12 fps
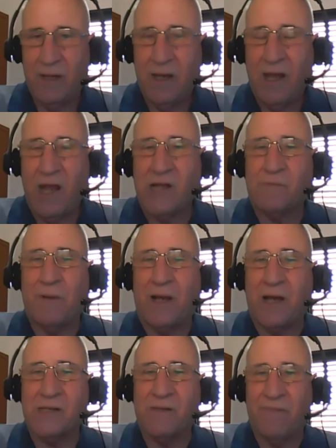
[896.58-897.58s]
It's
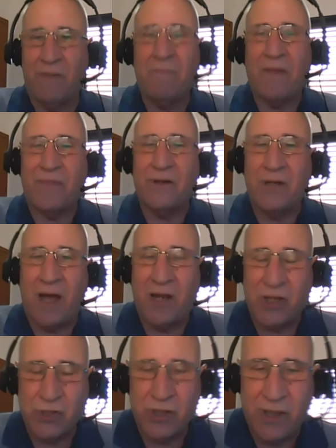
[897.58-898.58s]
because of the
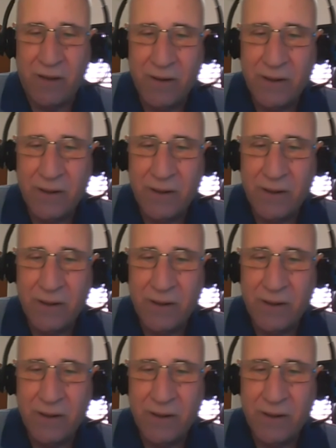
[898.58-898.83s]
methodology